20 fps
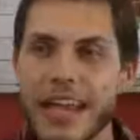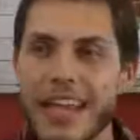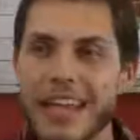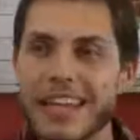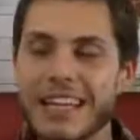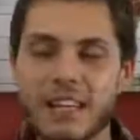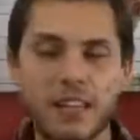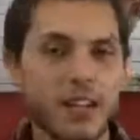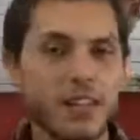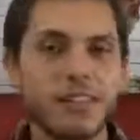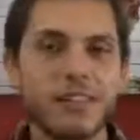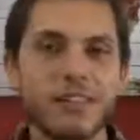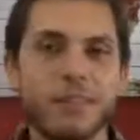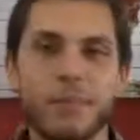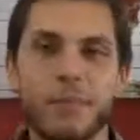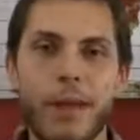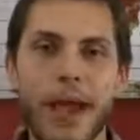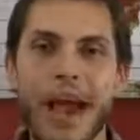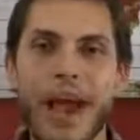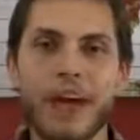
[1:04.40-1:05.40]
it
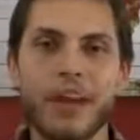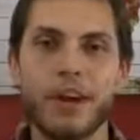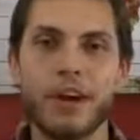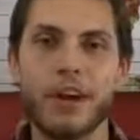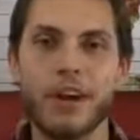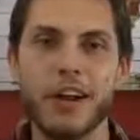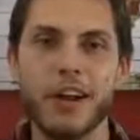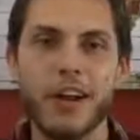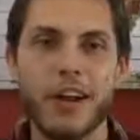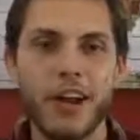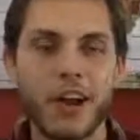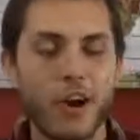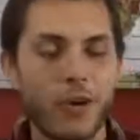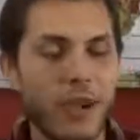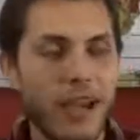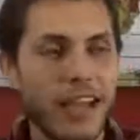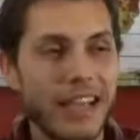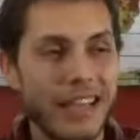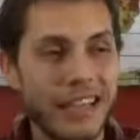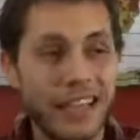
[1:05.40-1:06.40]
doesn't matter.
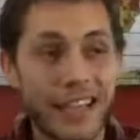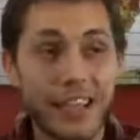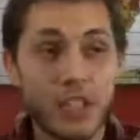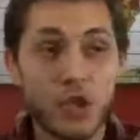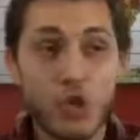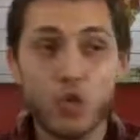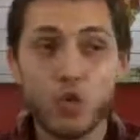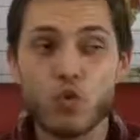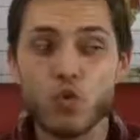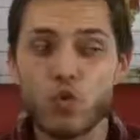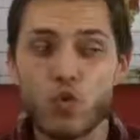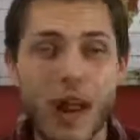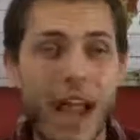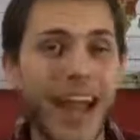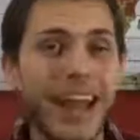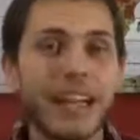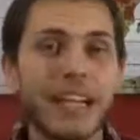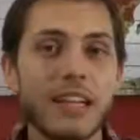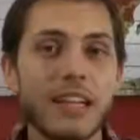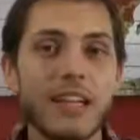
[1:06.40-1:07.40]
Okay, unless you
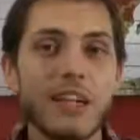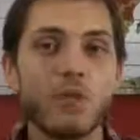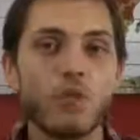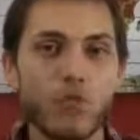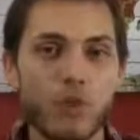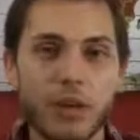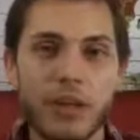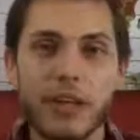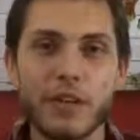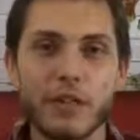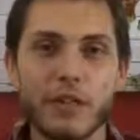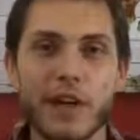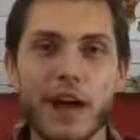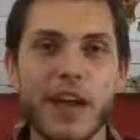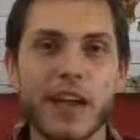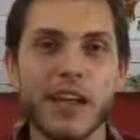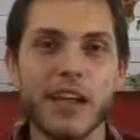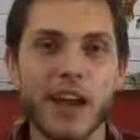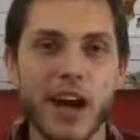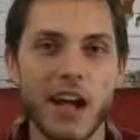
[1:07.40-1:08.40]
radically
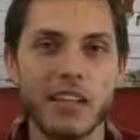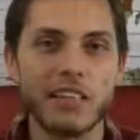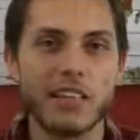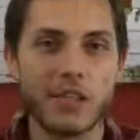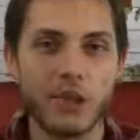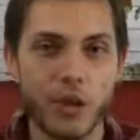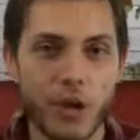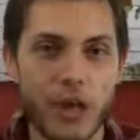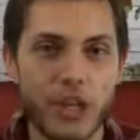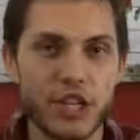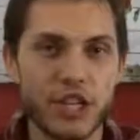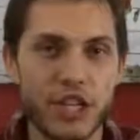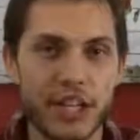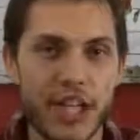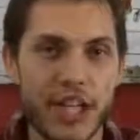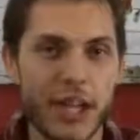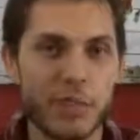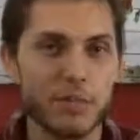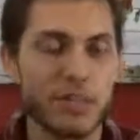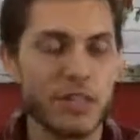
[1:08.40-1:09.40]
redefine concentration
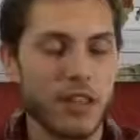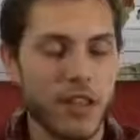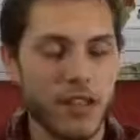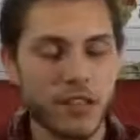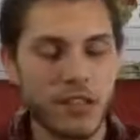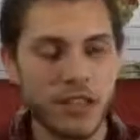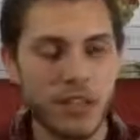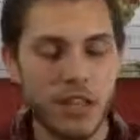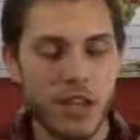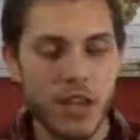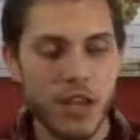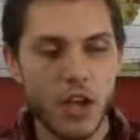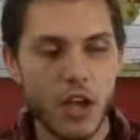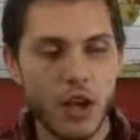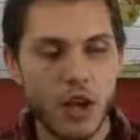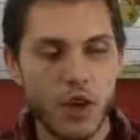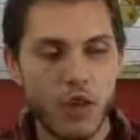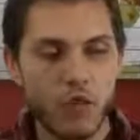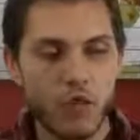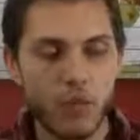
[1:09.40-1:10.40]
camps, thus
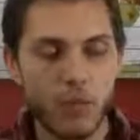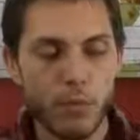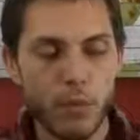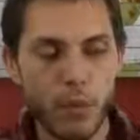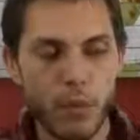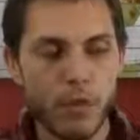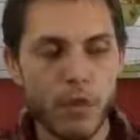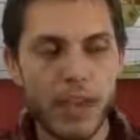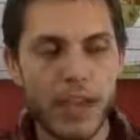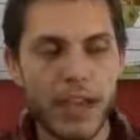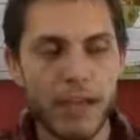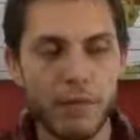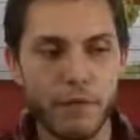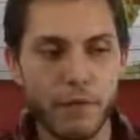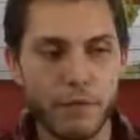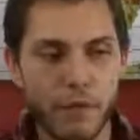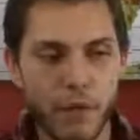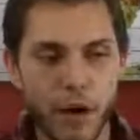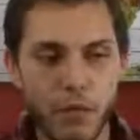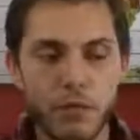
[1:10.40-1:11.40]
removing it
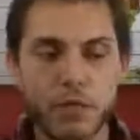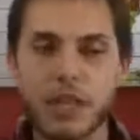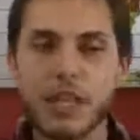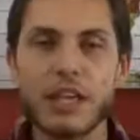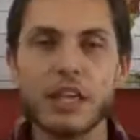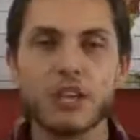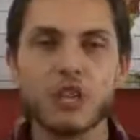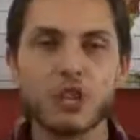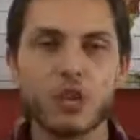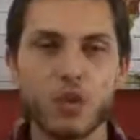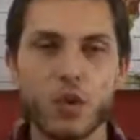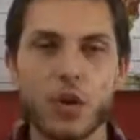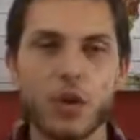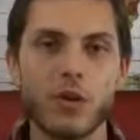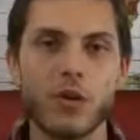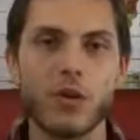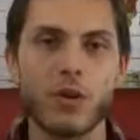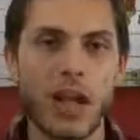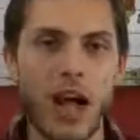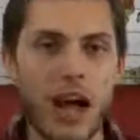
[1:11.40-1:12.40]
from the
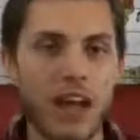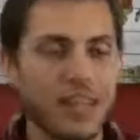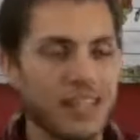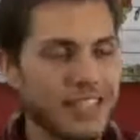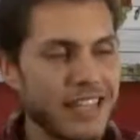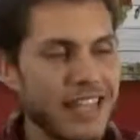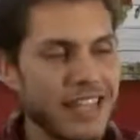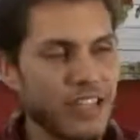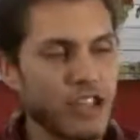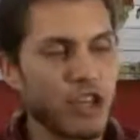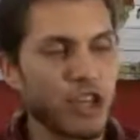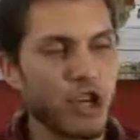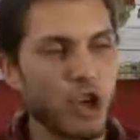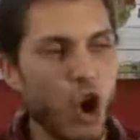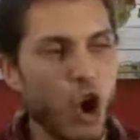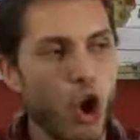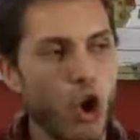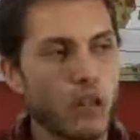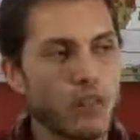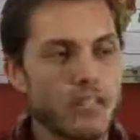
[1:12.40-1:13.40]
historical connotation
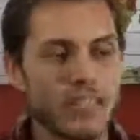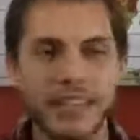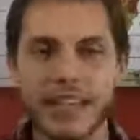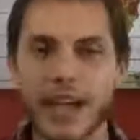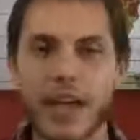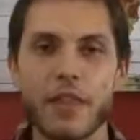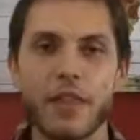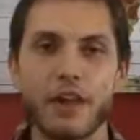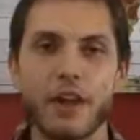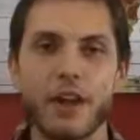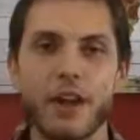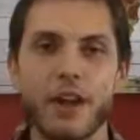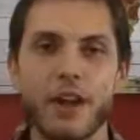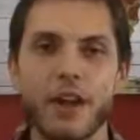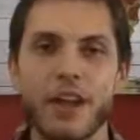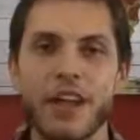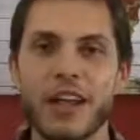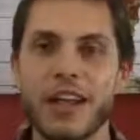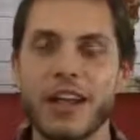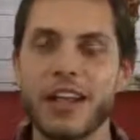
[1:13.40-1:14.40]
altogether,
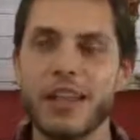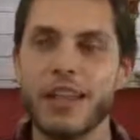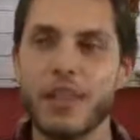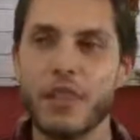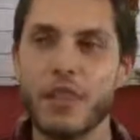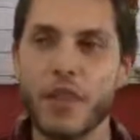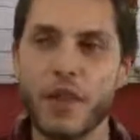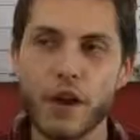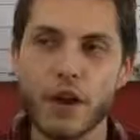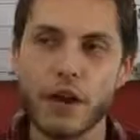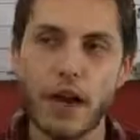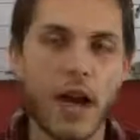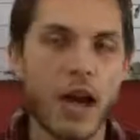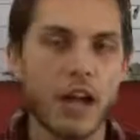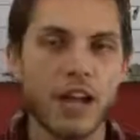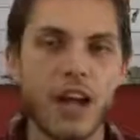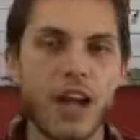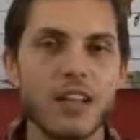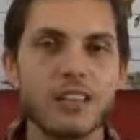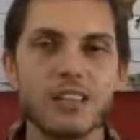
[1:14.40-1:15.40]
they're
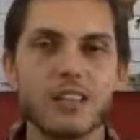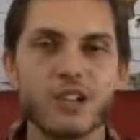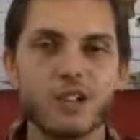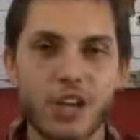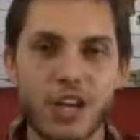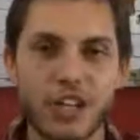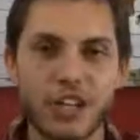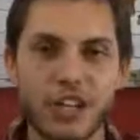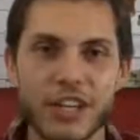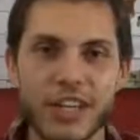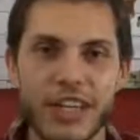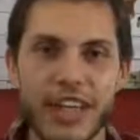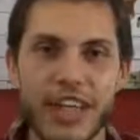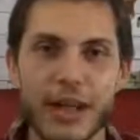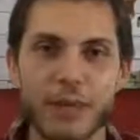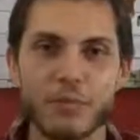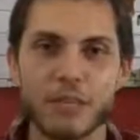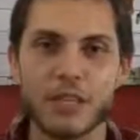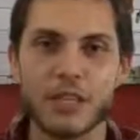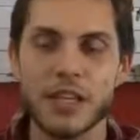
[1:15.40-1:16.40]
not concentration
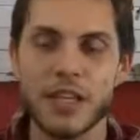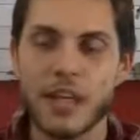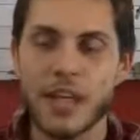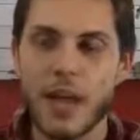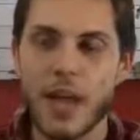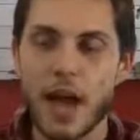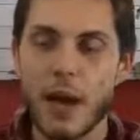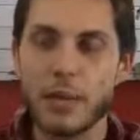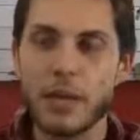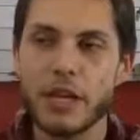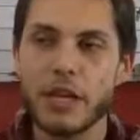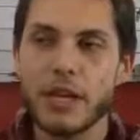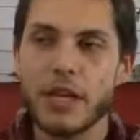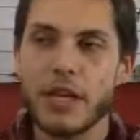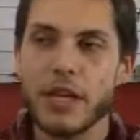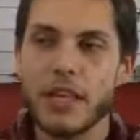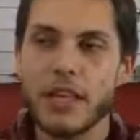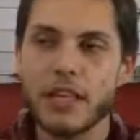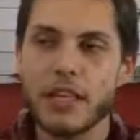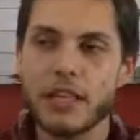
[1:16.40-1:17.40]
camps. I mean,
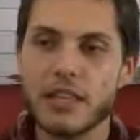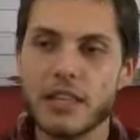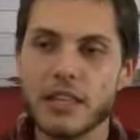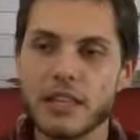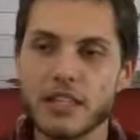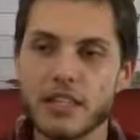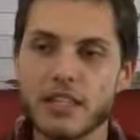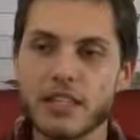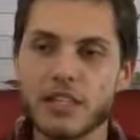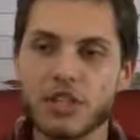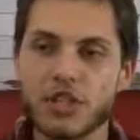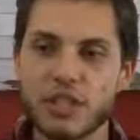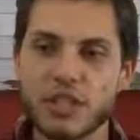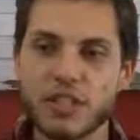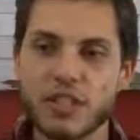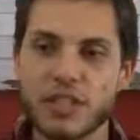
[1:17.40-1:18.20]
this